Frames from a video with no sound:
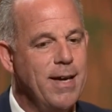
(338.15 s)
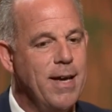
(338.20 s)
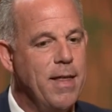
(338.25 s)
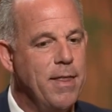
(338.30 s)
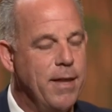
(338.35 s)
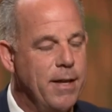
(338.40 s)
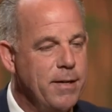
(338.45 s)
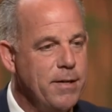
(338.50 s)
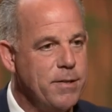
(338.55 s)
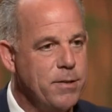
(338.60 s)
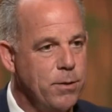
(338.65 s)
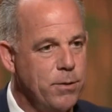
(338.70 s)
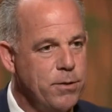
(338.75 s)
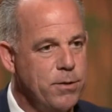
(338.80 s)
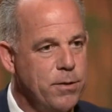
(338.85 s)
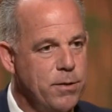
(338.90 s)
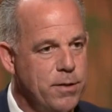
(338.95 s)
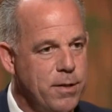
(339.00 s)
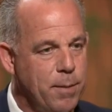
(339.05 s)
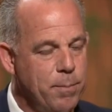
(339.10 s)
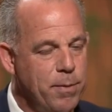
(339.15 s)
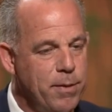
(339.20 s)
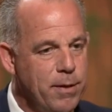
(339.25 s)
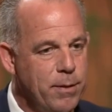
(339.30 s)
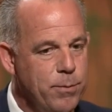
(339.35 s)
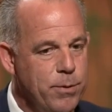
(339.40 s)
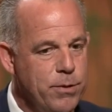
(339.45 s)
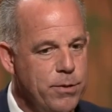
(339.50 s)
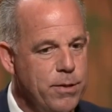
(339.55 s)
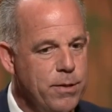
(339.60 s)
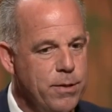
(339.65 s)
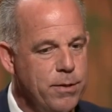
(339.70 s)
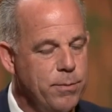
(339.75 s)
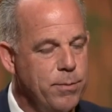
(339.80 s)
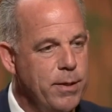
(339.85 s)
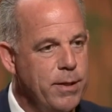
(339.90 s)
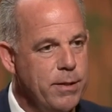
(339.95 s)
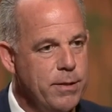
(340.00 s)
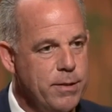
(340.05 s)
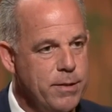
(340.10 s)
That is also something which in
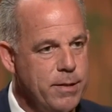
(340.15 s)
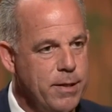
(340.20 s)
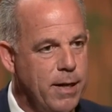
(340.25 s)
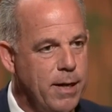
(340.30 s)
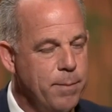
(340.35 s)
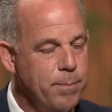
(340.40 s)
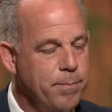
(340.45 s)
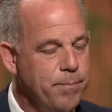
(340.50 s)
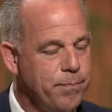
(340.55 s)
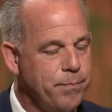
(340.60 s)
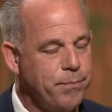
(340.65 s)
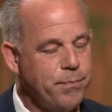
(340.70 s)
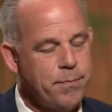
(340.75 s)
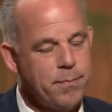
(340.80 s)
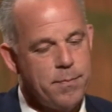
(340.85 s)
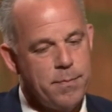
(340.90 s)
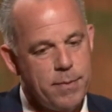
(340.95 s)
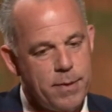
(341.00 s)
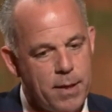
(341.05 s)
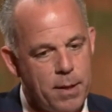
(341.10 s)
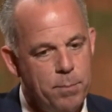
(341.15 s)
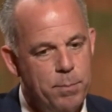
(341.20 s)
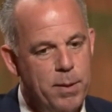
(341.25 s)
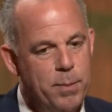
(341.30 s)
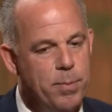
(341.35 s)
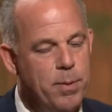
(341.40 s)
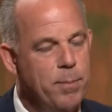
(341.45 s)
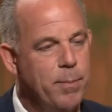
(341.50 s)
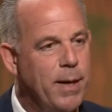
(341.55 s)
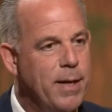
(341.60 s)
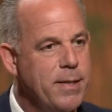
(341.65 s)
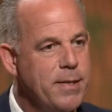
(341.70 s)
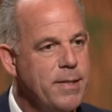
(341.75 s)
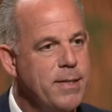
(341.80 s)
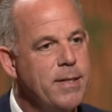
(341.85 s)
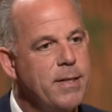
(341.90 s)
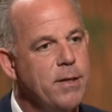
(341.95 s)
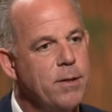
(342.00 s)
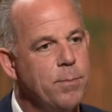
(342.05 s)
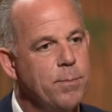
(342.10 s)
3 years' time people might
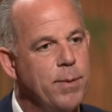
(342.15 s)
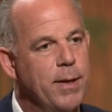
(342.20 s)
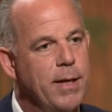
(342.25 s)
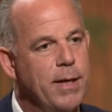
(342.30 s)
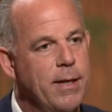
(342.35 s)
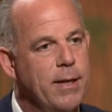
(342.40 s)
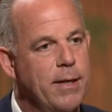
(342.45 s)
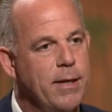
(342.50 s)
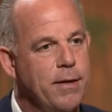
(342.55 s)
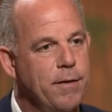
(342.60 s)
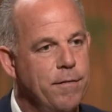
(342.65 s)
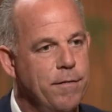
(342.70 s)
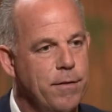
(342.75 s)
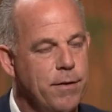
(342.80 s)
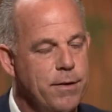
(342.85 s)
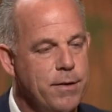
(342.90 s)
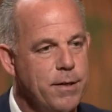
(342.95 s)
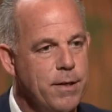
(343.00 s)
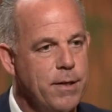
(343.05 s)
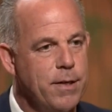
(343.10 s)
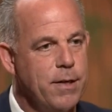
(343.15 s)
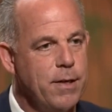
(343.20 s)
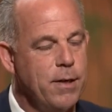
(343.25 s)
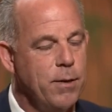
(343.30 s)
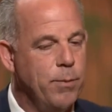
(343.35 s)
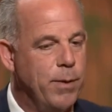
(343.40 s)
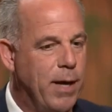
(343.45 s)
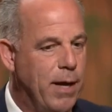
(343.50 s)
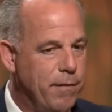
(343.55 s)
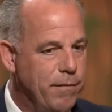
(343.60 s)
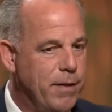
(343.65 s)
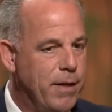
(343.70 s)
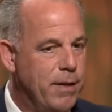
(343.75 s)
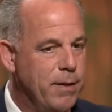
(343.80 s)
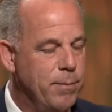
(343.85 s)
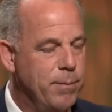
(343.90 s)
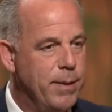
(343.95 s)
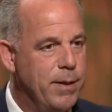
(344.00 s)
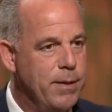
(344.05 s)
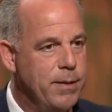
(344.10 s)
see completely different. We have that
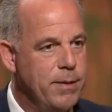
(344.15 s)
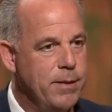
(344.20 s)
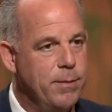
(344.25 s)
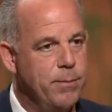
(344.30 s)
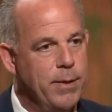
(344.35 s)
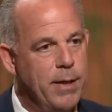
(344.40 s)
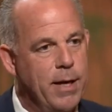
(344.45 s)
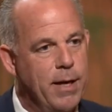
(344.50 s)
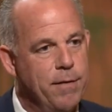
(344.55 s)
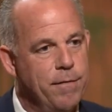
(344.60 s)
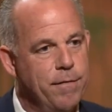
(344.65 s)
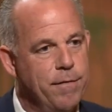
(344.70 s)
ability, we have